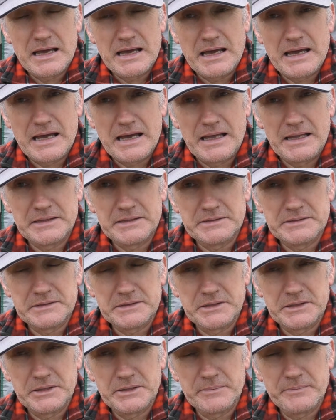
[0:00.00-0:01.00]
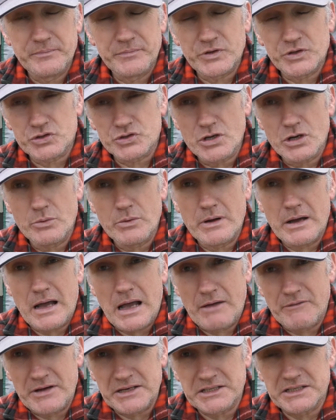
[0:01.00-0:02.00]
And so
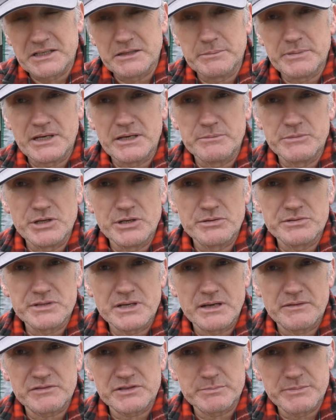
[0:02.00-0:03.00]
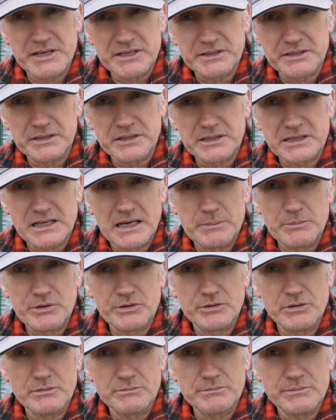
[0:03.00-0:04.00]
I've added a bit of music, speeded the
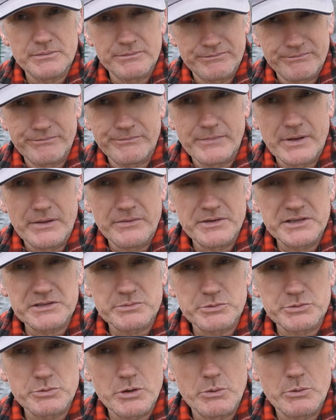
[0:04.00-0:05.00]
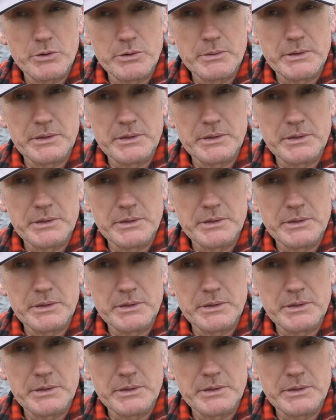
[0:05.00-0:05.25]
camera up. And this was what we